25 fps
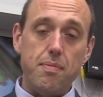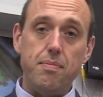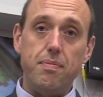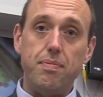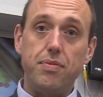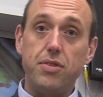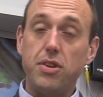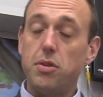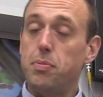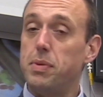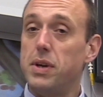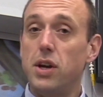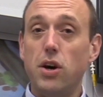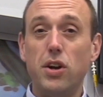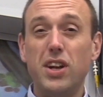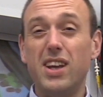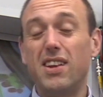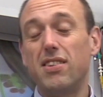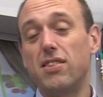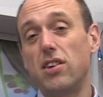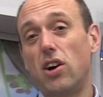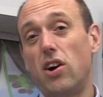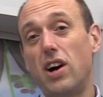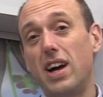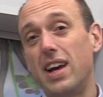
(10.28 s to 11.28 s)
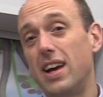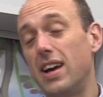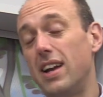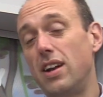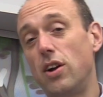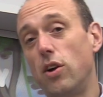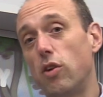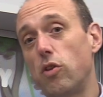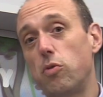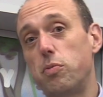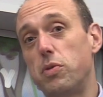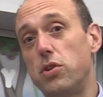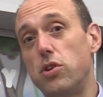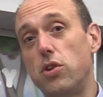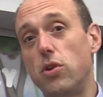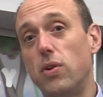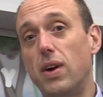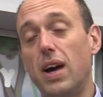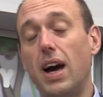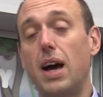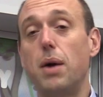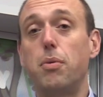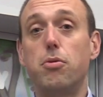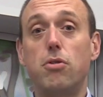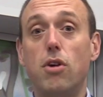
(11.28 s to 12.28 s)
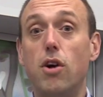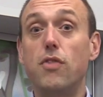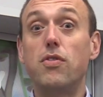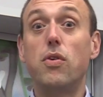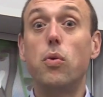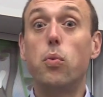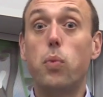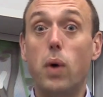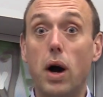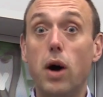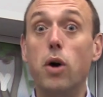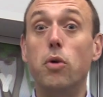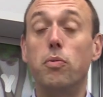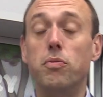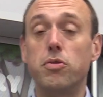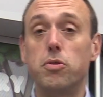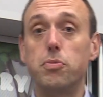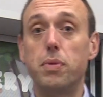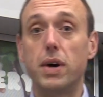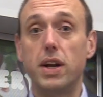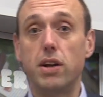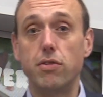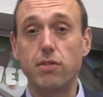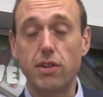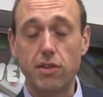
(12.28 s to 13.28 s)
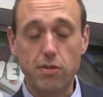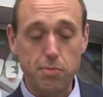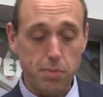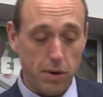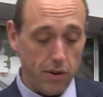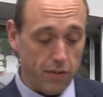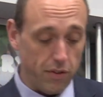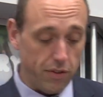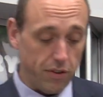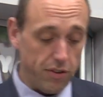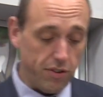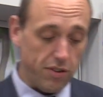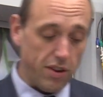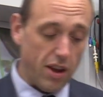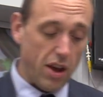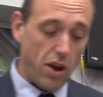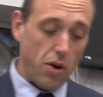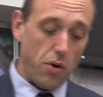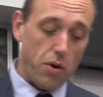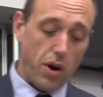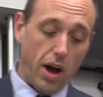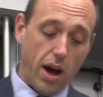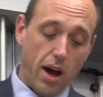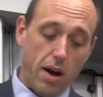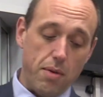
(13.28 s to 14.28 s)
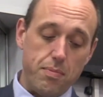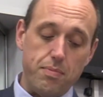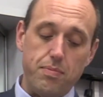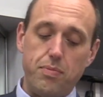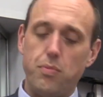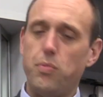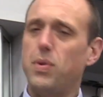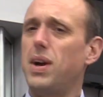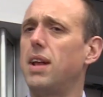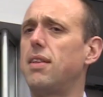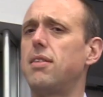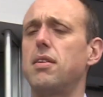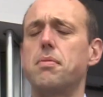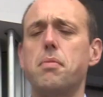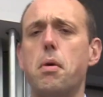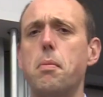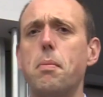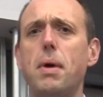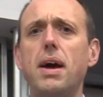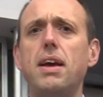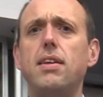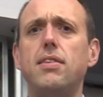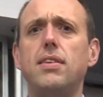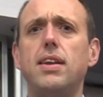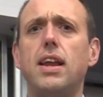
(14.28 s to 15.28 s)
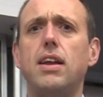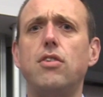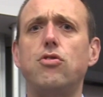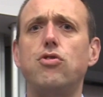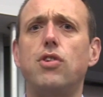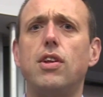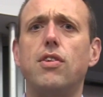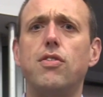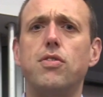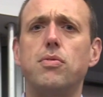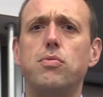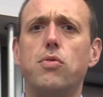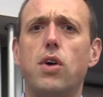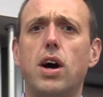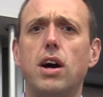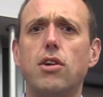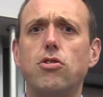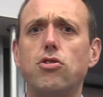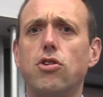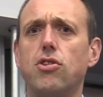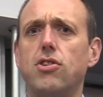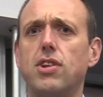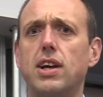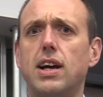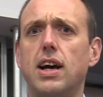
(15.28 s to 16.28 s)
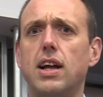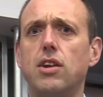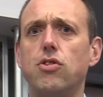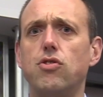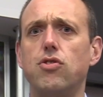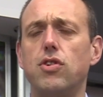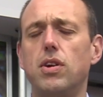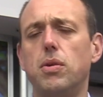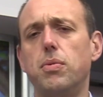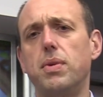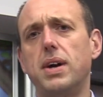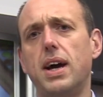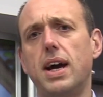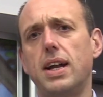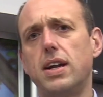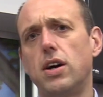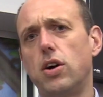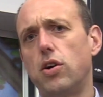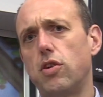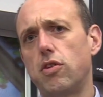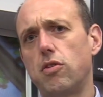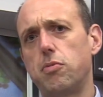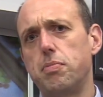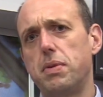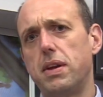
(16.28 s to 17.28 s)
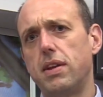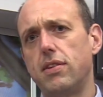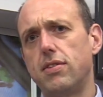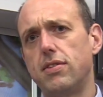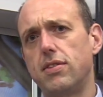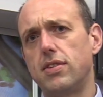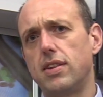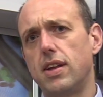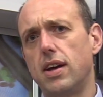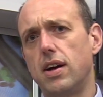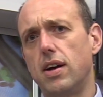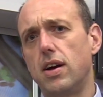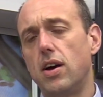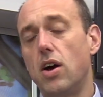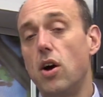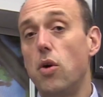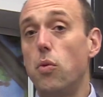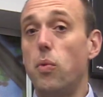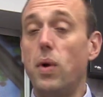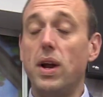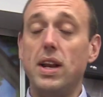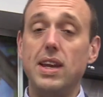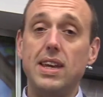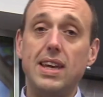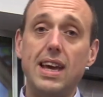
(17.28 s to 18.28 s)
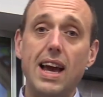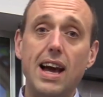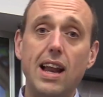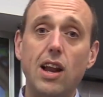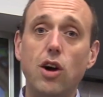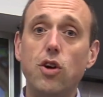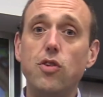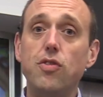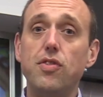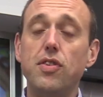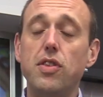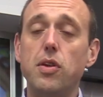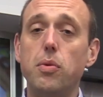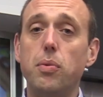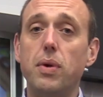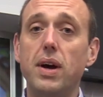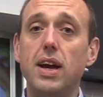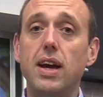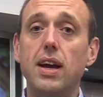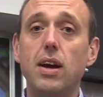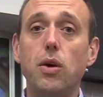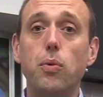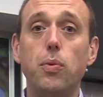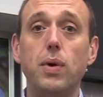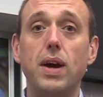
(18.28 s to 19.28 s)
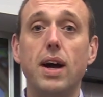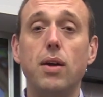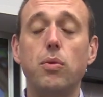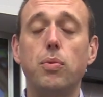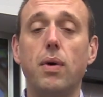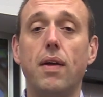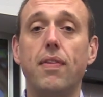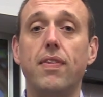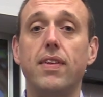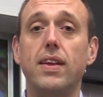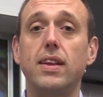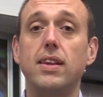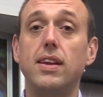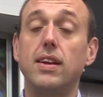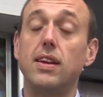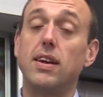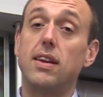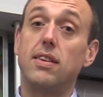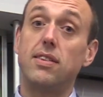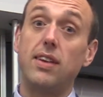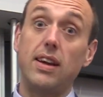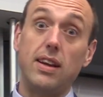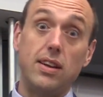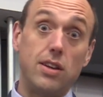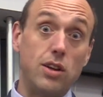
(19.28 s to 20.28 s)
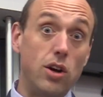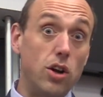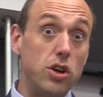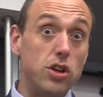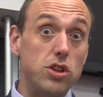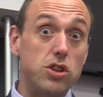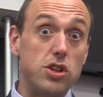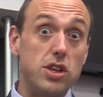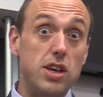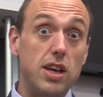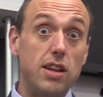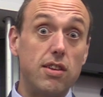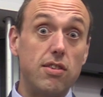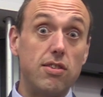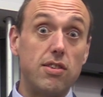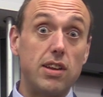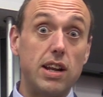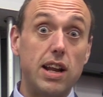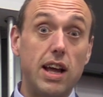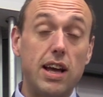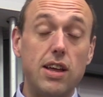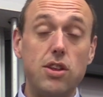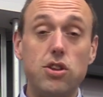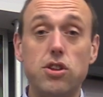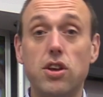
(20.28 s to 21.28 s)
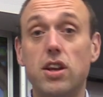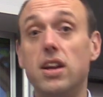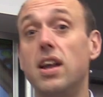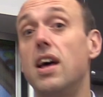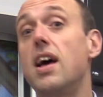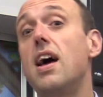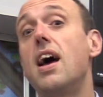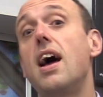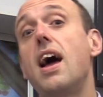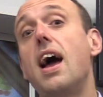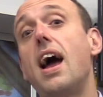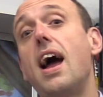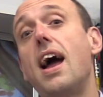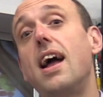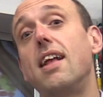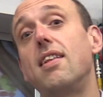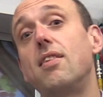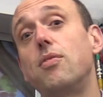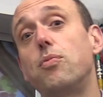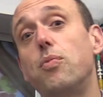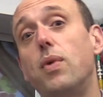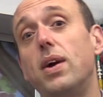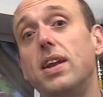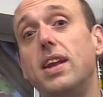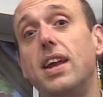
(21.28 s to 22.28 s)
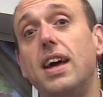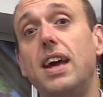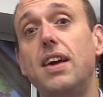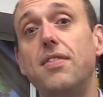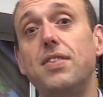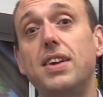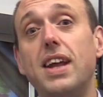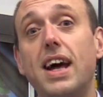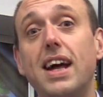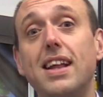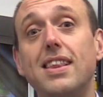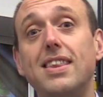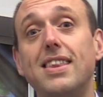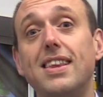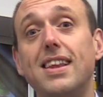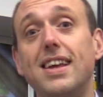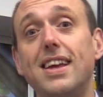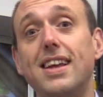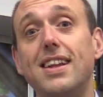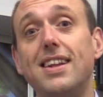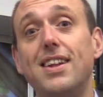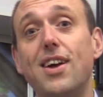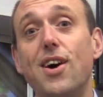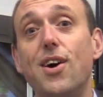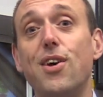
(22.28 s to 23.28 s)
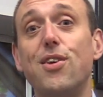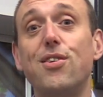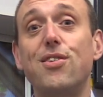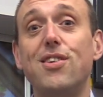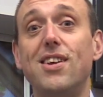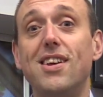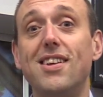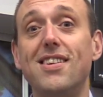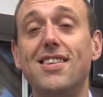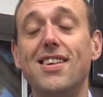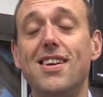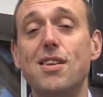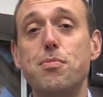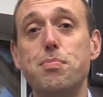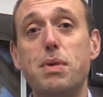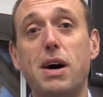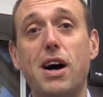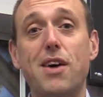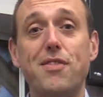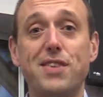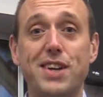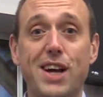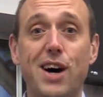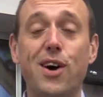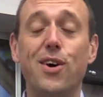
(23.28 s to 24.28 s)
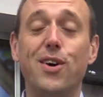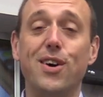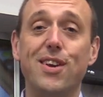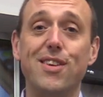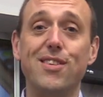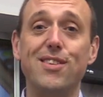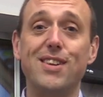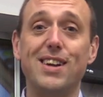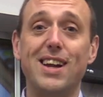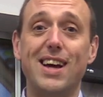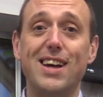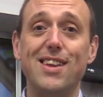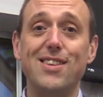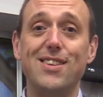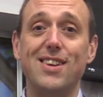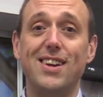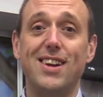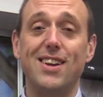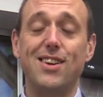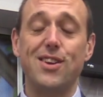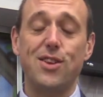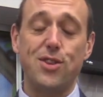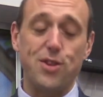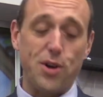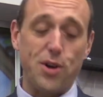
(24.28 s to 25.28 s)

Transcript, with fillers: and to be honest, I and Hospice UK were overwhelmed by the response. Um, we had some amazing entries from right across the country. We had a hospice that went yellow for the week, we had one that did a technology installation, and one that even had the nurses as part of an art installation in the